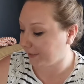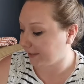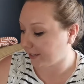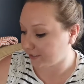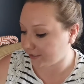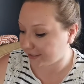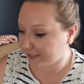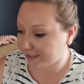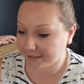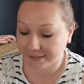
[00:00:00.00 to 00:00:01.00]
but that
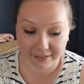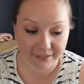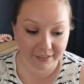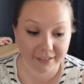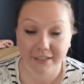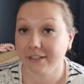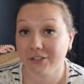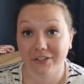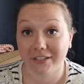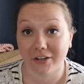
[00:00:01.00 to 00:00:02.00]
just
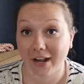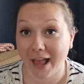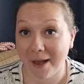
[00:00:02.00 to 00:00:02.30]
did not